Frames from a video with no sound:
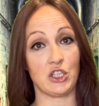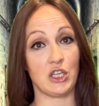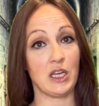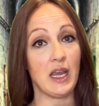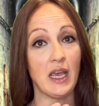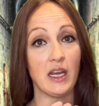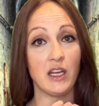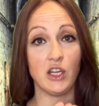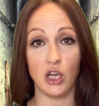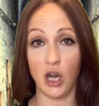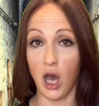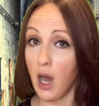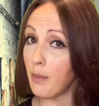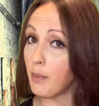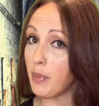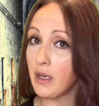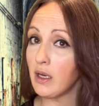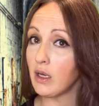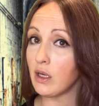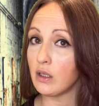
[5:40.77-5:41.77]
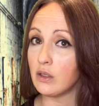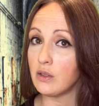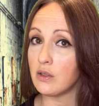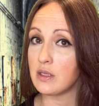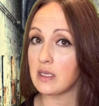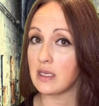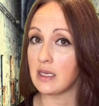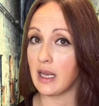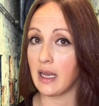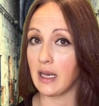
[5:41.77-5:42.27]
she had not been
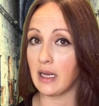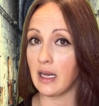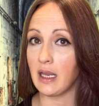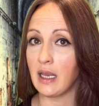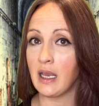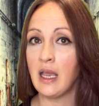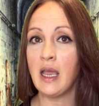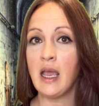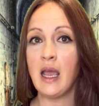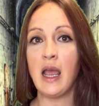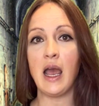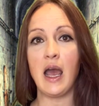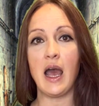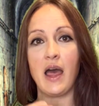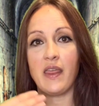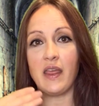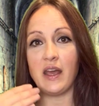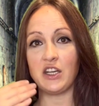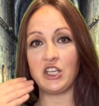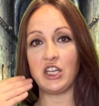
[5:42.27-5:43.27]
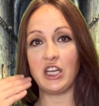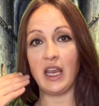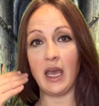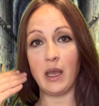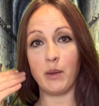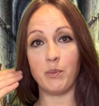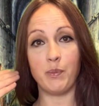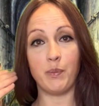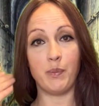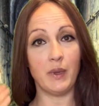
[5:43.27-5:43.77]
hallucinating and that she
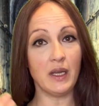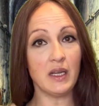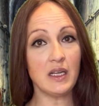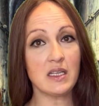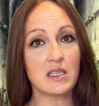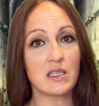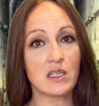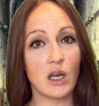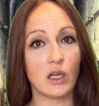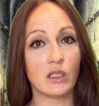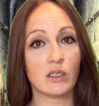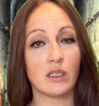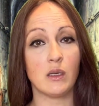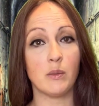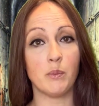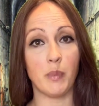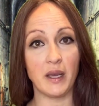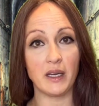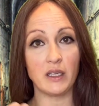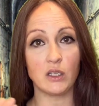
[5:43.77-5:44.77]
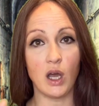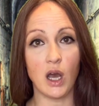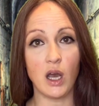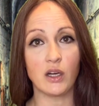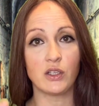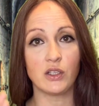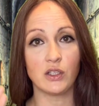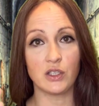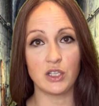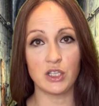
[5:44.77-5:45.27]
had been assaulted by
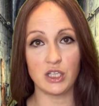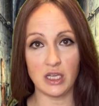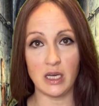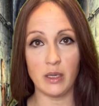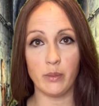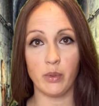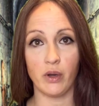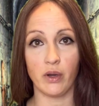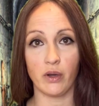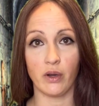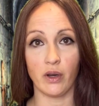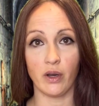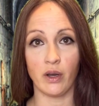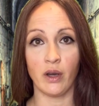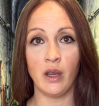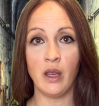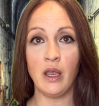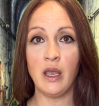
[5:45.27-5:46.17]
Dr. Schneeberger.